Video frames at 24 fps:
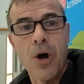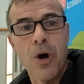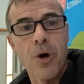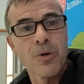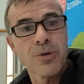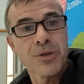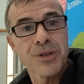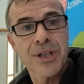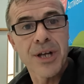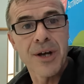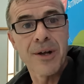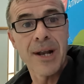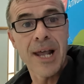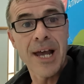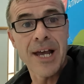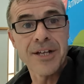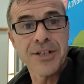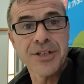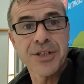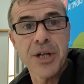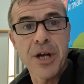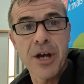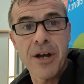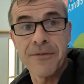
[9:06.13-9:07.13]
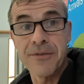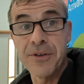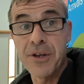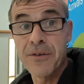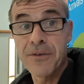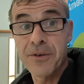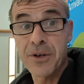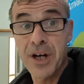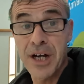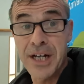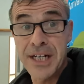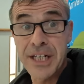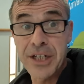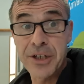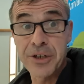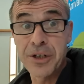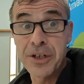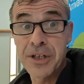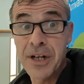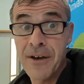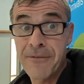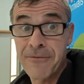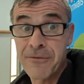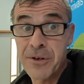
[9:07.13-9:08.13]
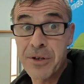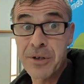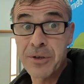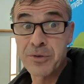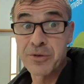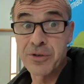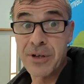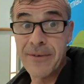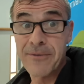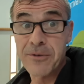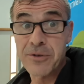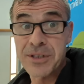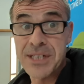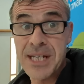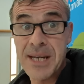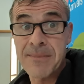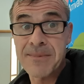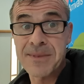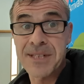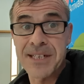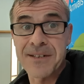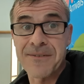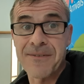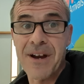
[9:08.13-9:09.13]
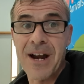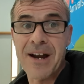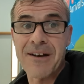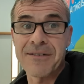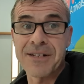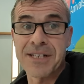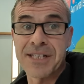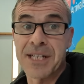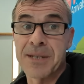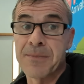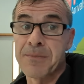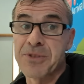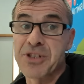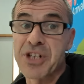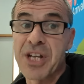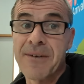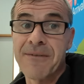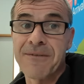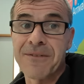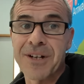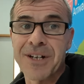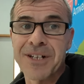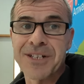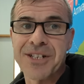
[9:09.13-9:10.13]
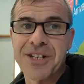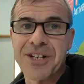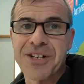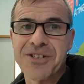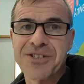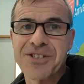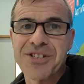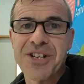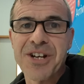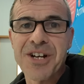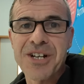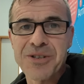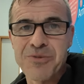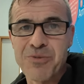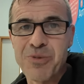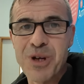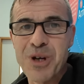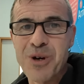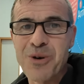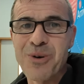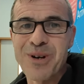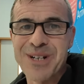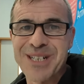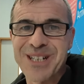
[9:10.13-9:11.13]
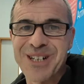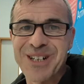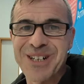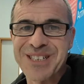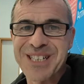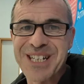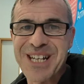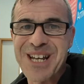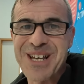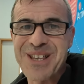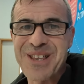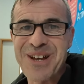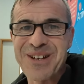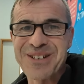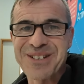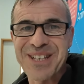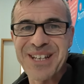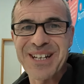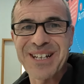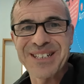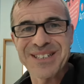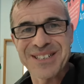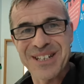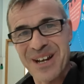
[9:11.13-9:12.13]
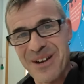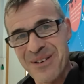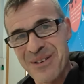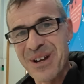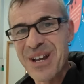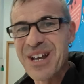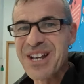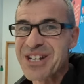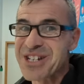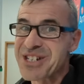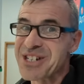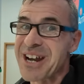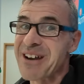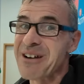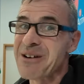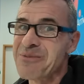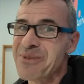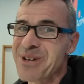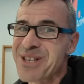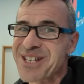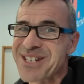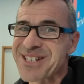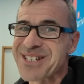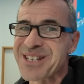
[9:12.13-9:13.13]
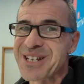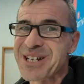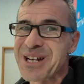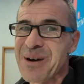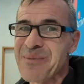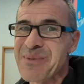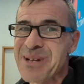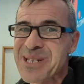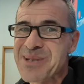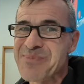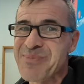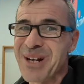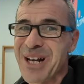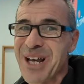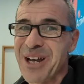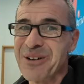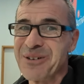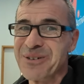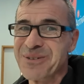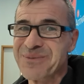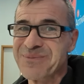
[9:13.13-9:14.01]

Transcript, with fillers: Also, let us know if you've got any good frugal travel tips as far as cheap flights are concerned. We always like to hear those things, so share it with us in the comments below.